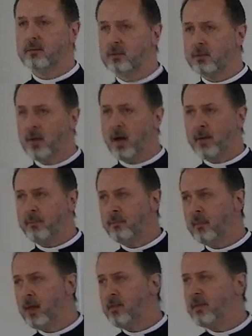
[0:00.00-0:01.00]
to God
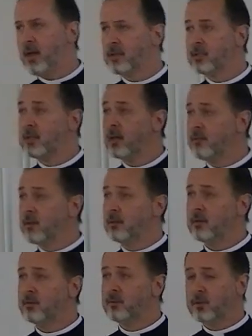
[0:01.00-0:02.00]
and thanksgiving
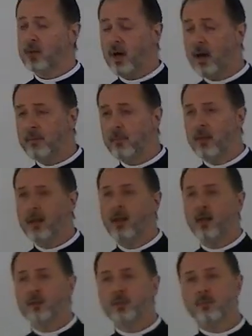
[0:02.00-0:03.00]
to God.
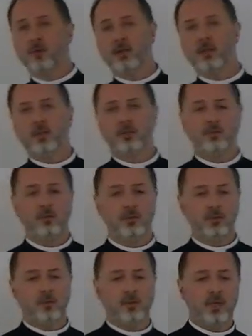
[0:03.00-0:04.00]
So I'm going to
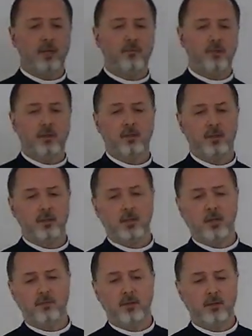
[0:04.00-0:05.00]
introduce you in evening, this
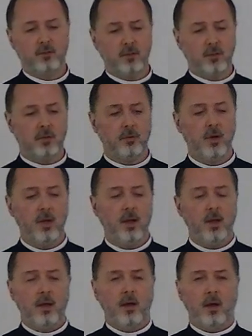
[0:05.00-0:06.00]
evening to
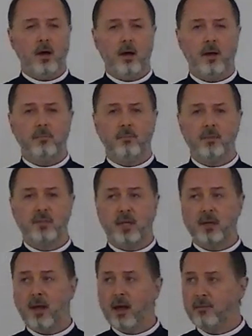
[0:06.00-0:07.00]
um,
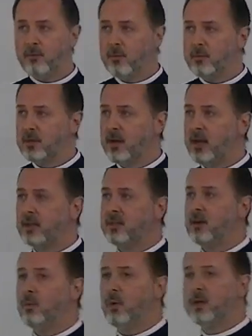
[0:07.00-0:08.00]
St. Ephrem's
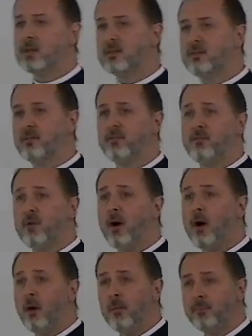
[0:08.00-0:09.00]
idea, what is the
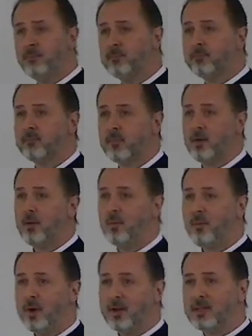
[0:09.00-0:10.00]
fall?
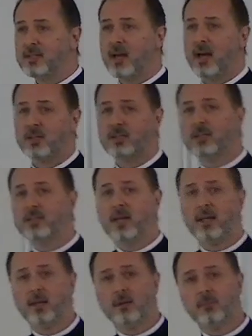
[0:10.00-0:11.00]
What is actually
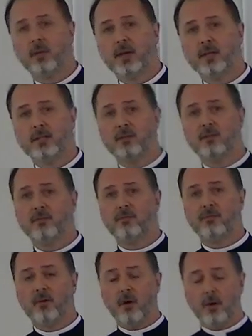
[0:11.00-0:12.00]
taking place in the
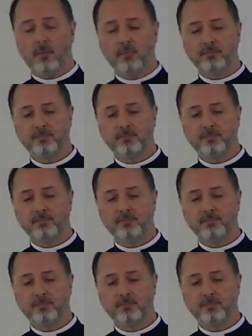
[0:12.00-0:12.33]
fall?